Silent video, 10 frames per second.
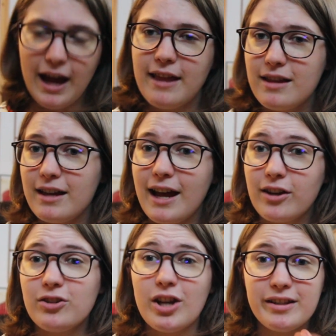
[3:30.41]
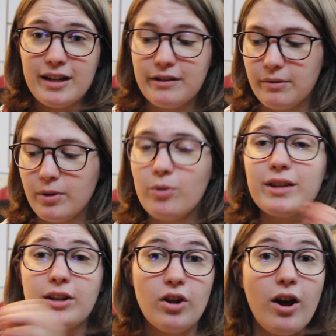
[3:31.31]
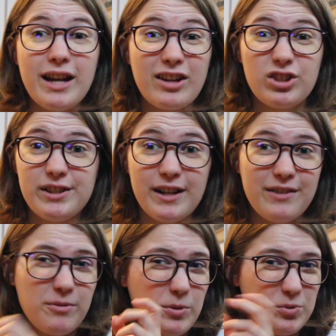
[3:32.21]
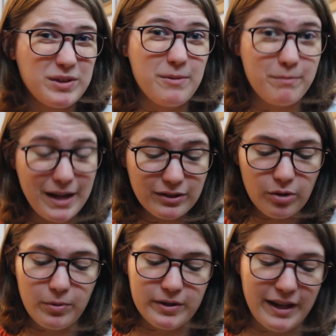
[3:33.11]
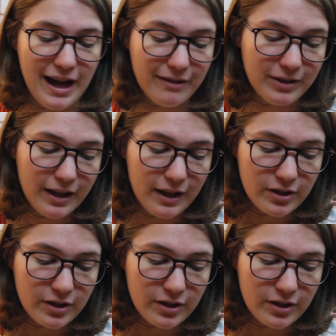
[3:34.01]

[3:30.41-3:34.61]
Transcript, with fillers: and then I could just study from those and not actually study from those really big notebooks I have.